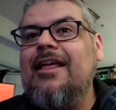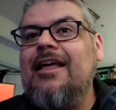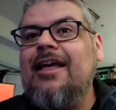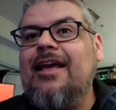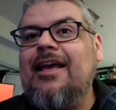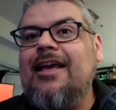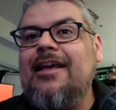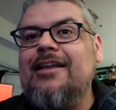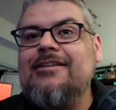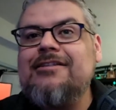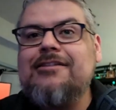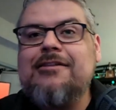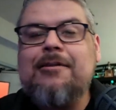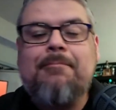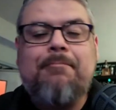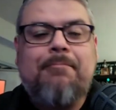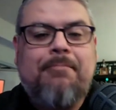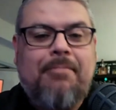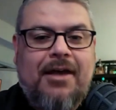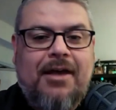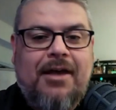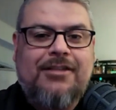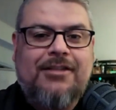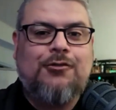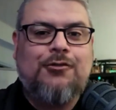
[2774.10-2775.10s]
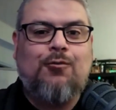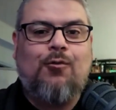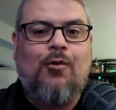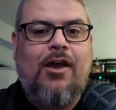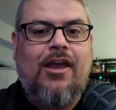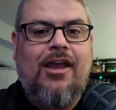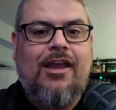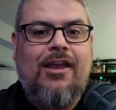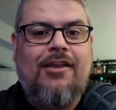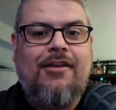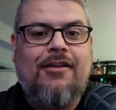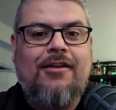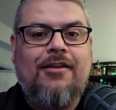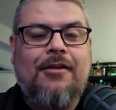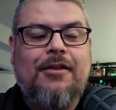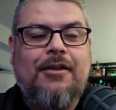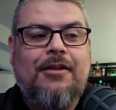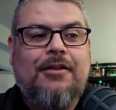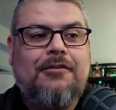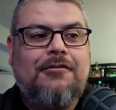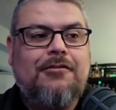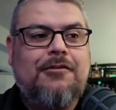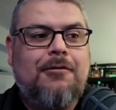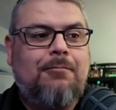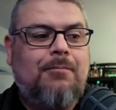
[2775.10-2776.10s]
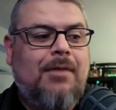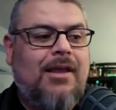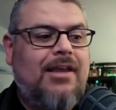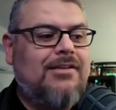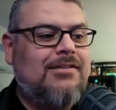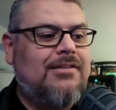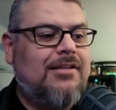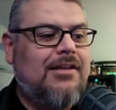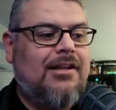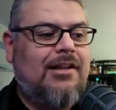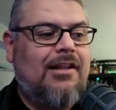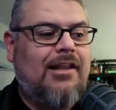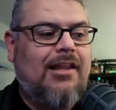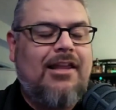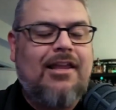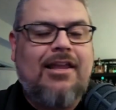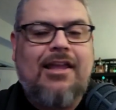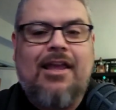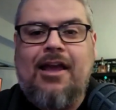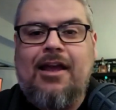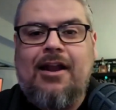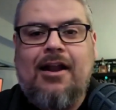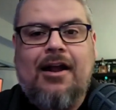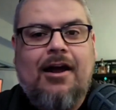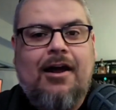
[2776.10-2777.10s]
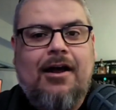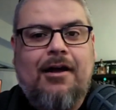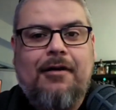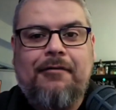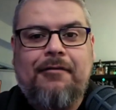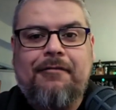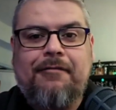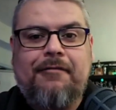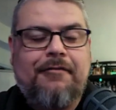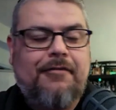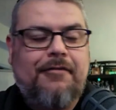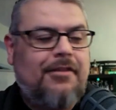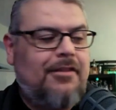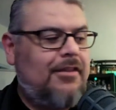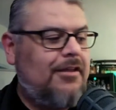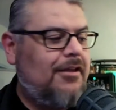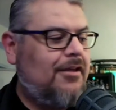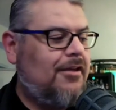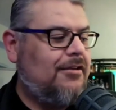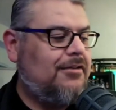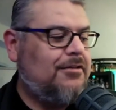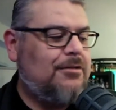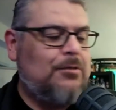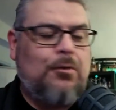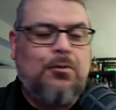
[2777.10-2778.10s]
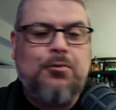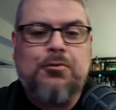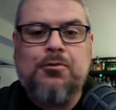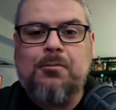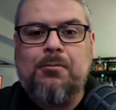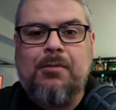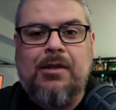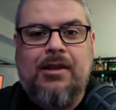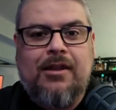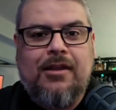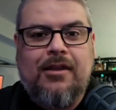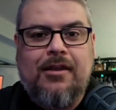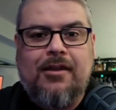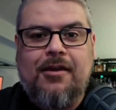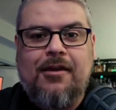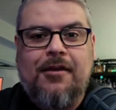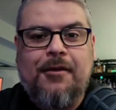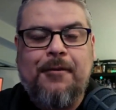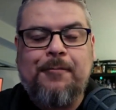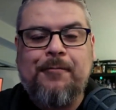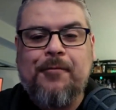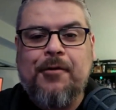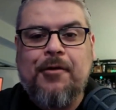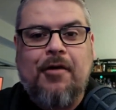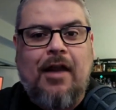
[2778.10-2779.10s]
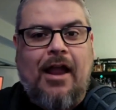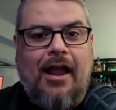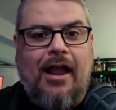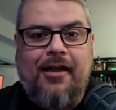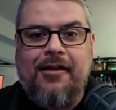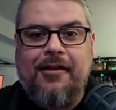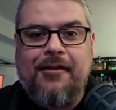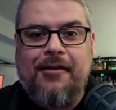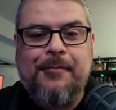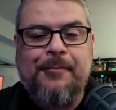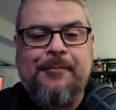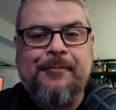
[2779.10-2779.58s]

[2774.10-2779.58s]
is the best way to basically get off the social media crack.